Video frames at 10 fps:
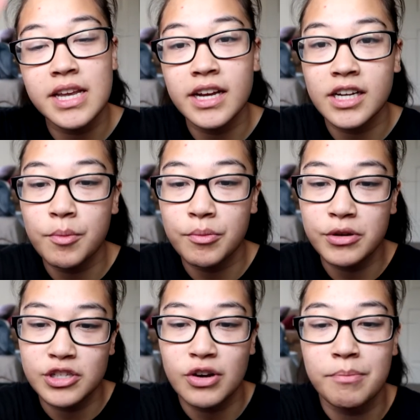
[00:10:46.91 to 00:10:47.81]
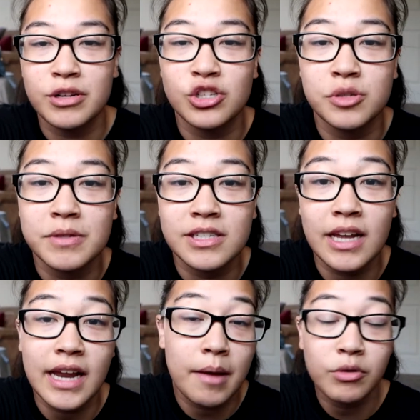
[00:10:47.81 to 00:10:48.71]
take a couple Bookstagram pictures, because
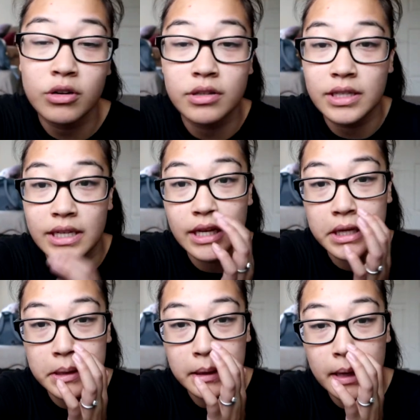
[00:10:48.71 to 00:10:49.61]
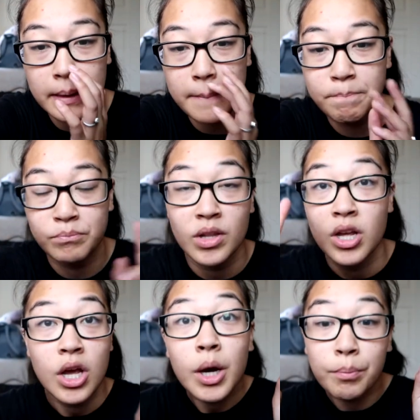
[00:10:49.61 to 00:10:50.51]
I am currently in like
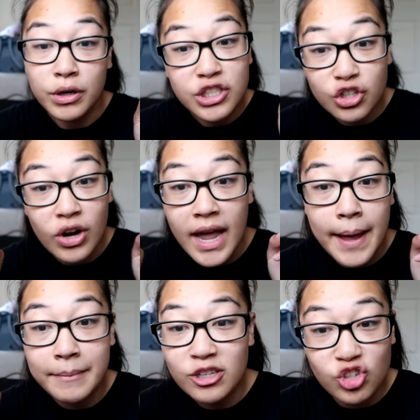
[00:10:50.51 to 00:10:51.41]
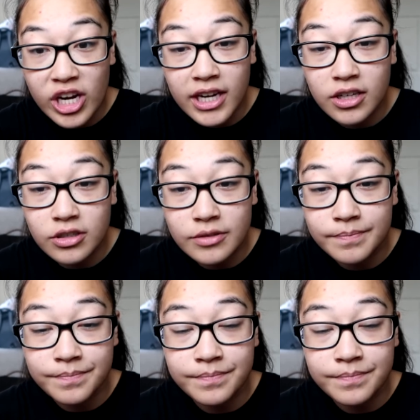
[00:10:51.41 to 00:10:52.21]
Bookstagram jail.